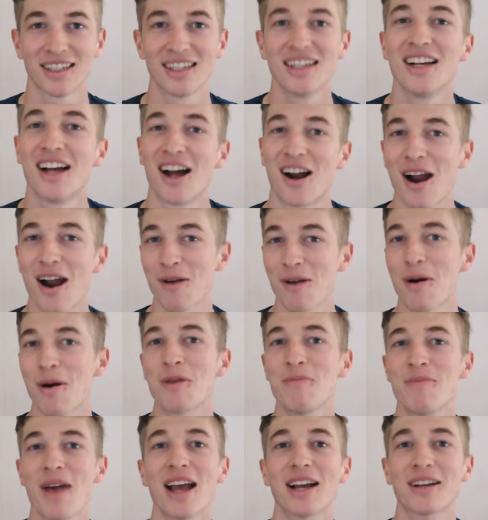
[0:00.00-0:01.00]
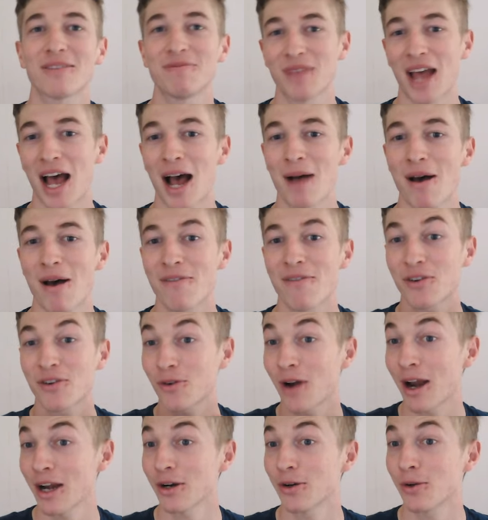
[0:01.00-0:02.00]
Alright, welcome back. I've
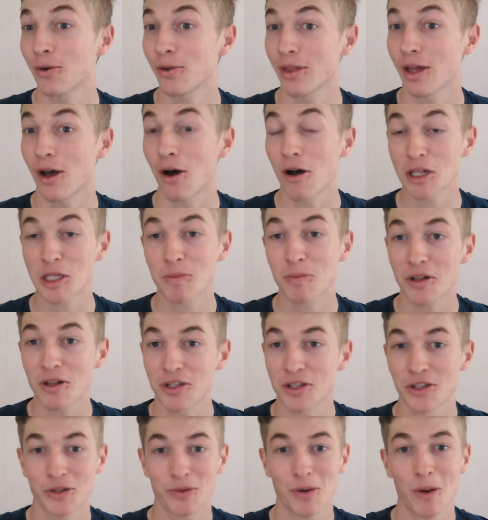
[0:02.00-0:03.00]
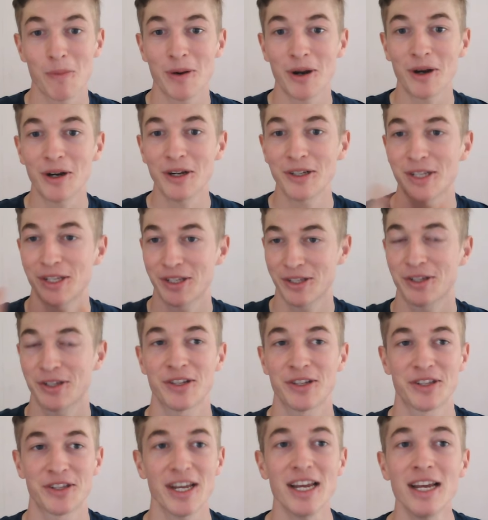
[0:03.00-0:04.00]
created all the hotspots and swap areas, as you
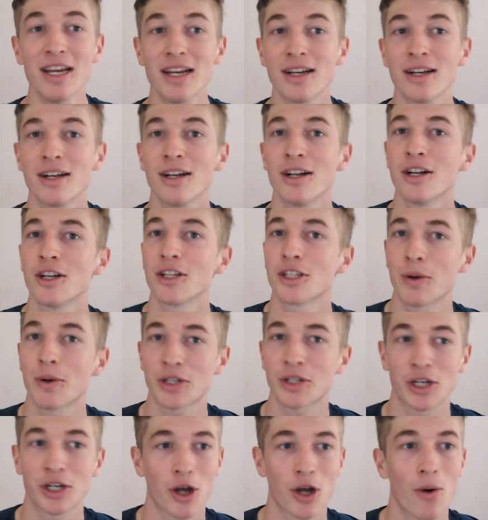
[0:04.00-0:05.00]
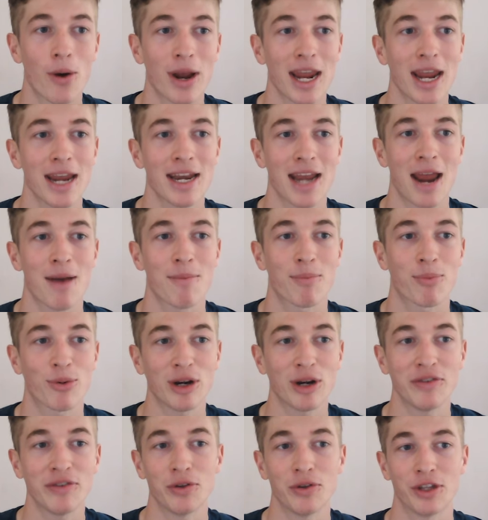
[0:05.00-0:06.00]
can see. So we're just going to go ahead and
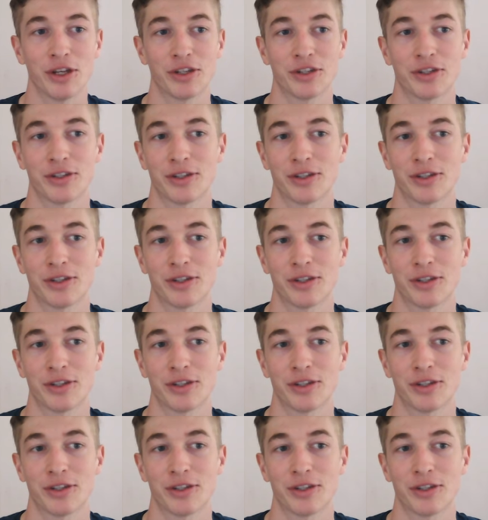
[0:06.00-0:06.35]
preview this